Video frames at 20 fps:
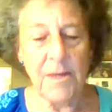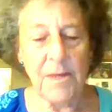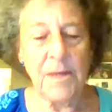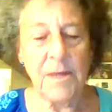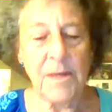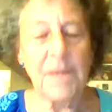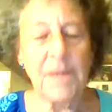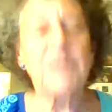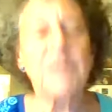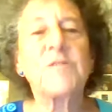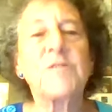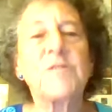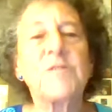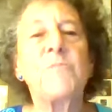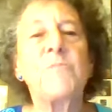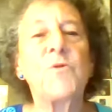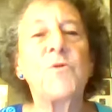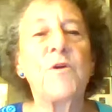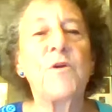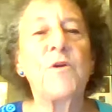Here's the
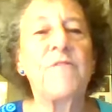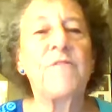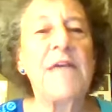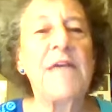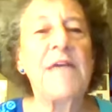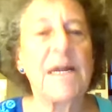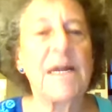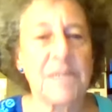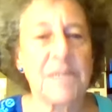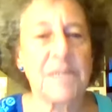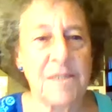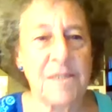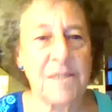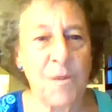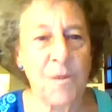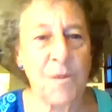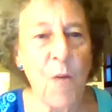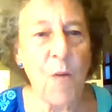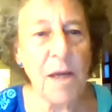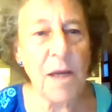beauty of yet,
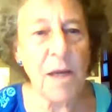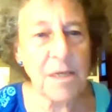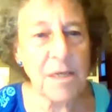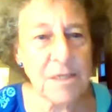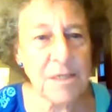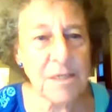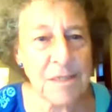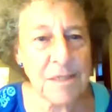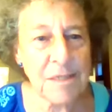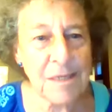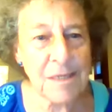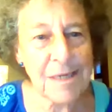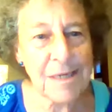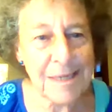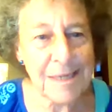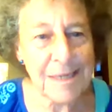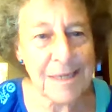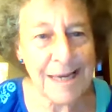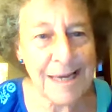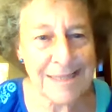Y-E-T,
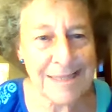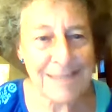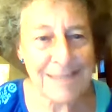yet.